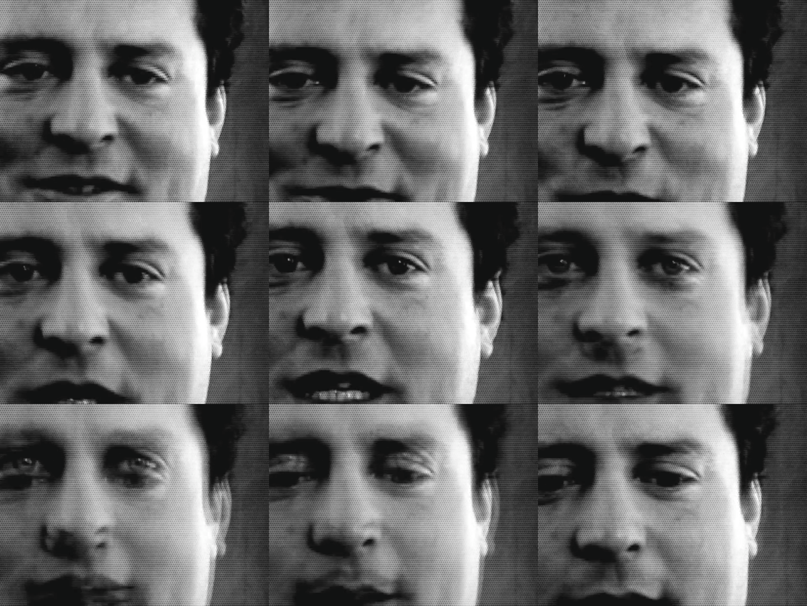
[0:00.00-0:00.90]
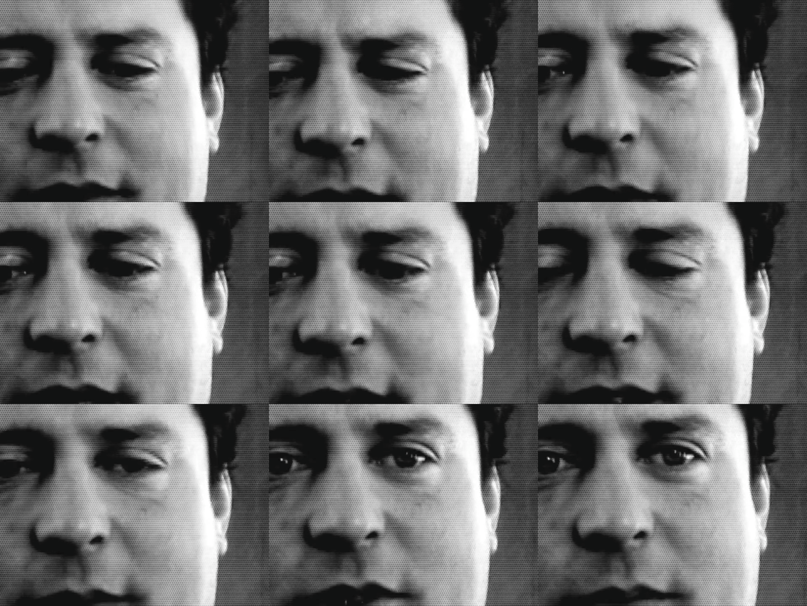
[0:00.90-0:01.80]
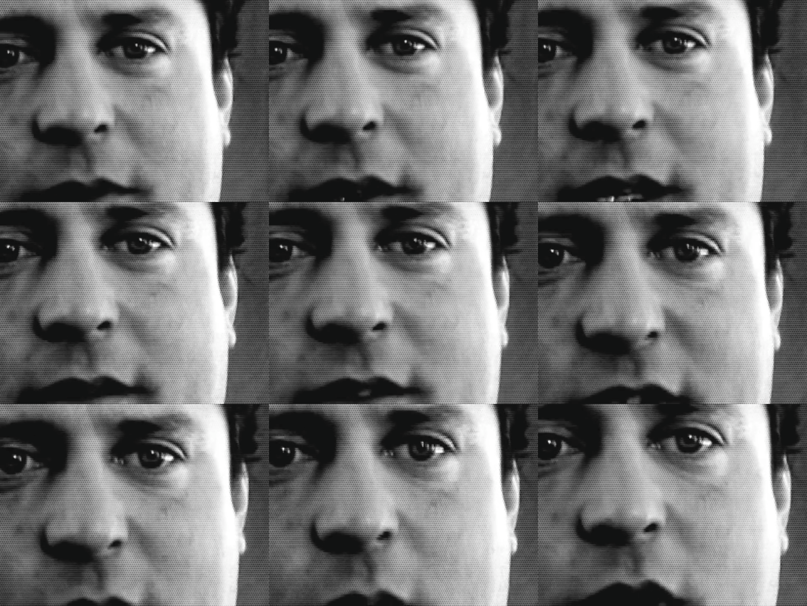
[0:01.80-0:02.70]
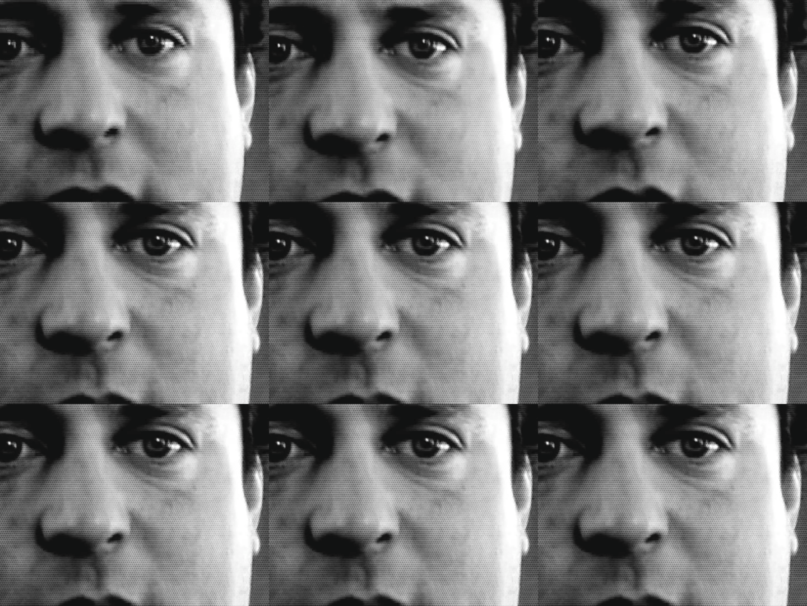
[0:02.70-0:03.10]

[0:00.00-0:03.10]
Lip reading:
Nobody's mouth can be seen.